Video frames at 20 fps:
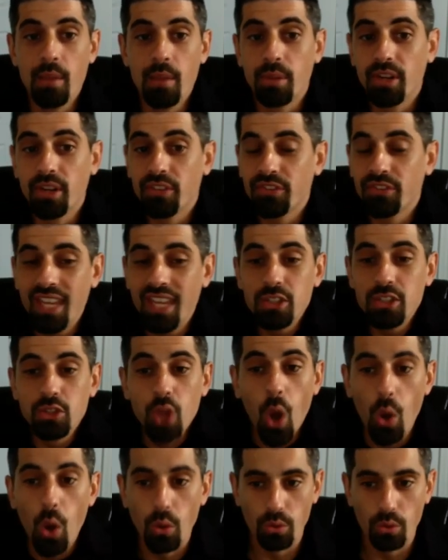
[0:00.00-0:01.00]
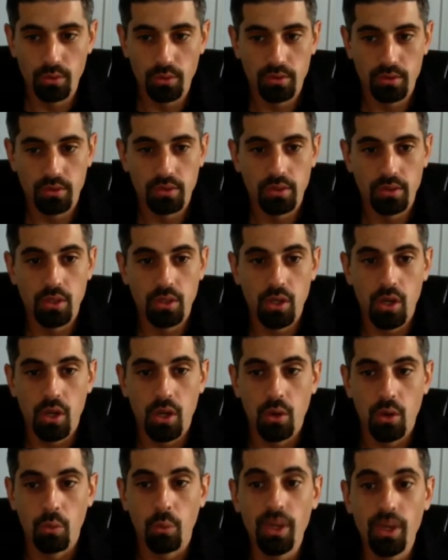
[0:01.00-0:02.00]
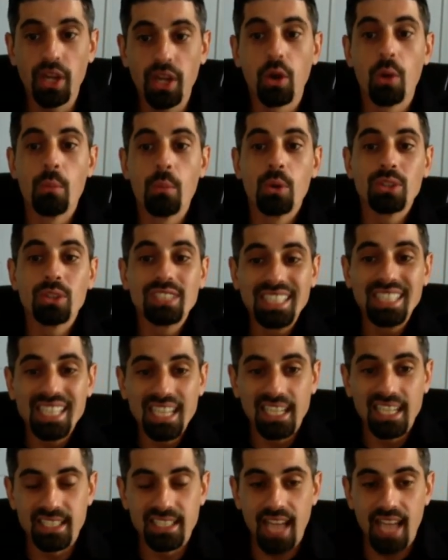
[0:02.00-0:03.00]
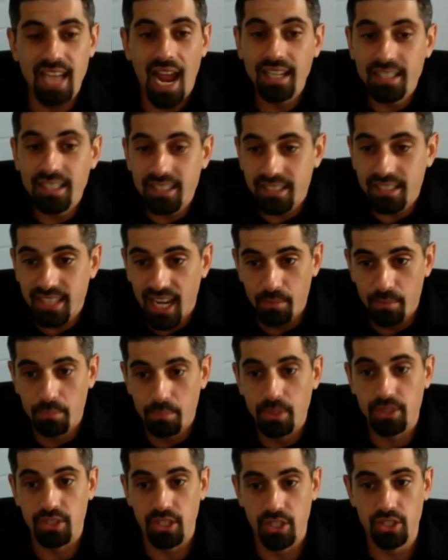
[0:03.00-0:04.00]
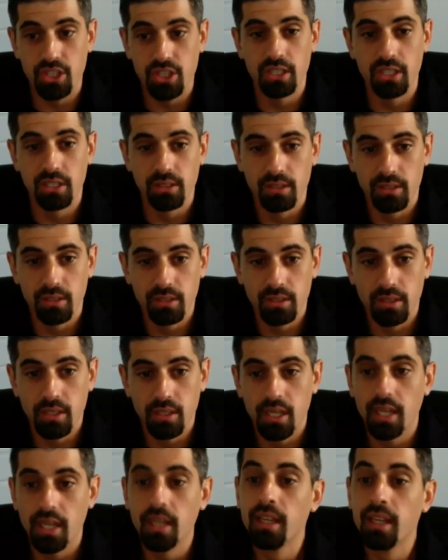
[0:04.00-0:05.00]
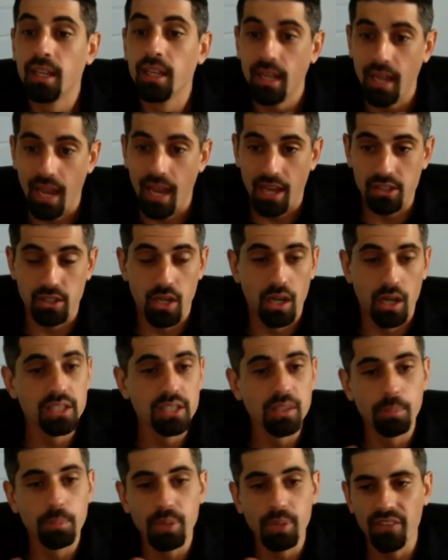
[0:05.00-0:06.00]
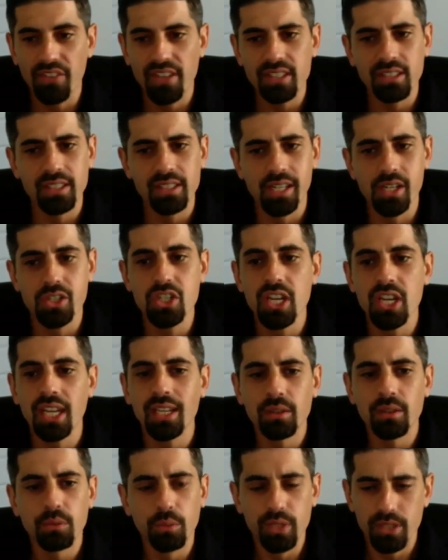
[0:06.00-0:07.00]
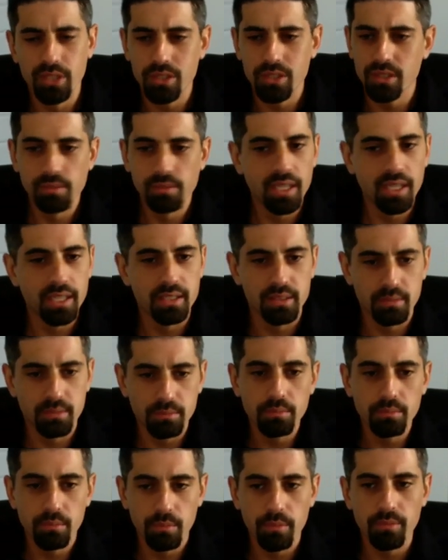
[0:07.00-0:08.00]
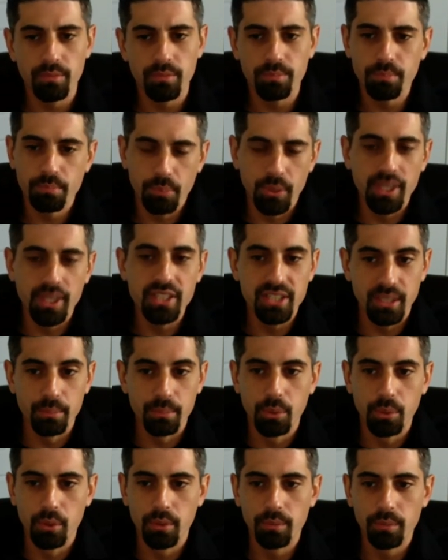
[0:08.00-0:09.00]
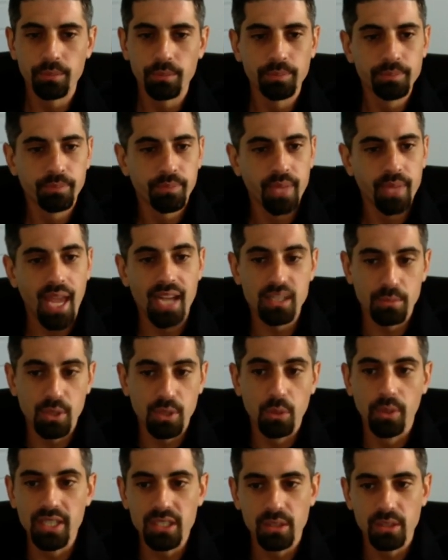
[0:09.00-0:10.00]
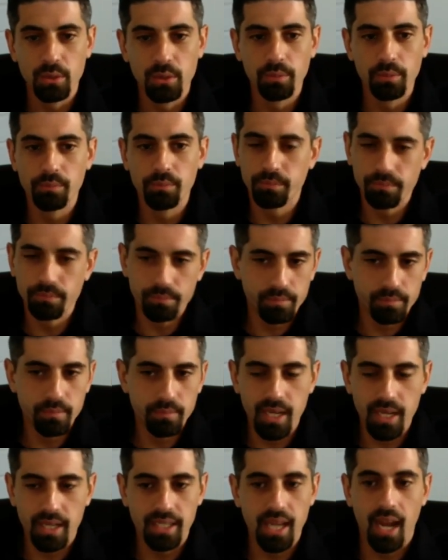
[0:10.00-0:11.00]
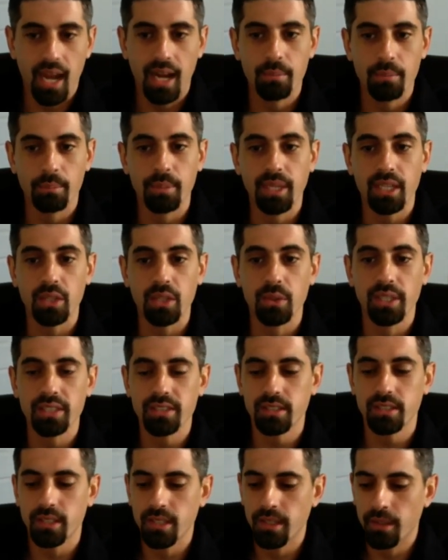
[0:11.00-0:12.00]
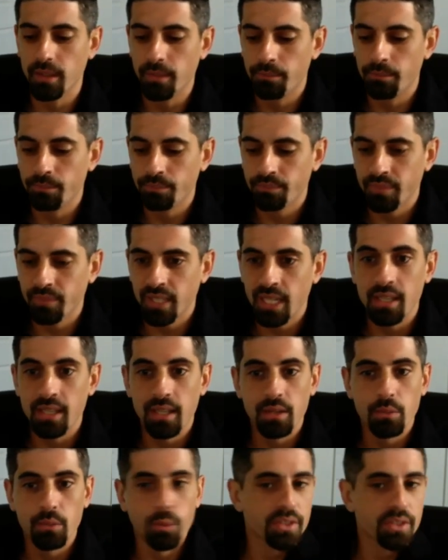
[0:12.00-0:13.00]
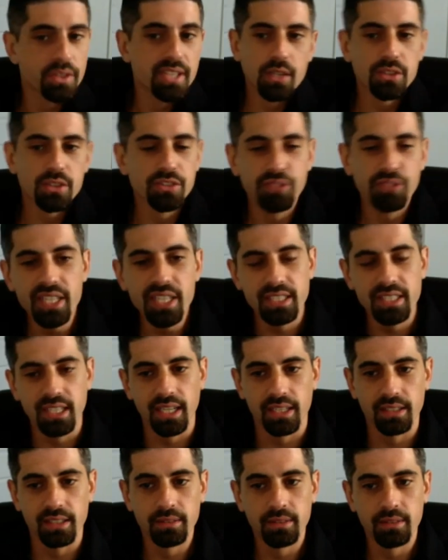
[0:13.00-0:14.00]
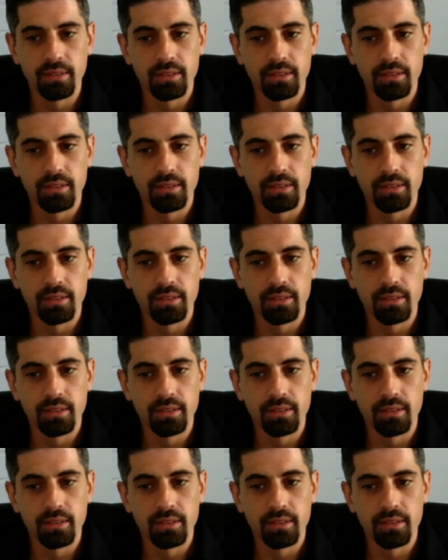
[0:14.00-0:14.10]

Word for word: But if they don't, we are almost in the exact same position as long as the PFS is legit, which is pretty simple, has to be reasonable and not ambiguous, we're entitled to fees again.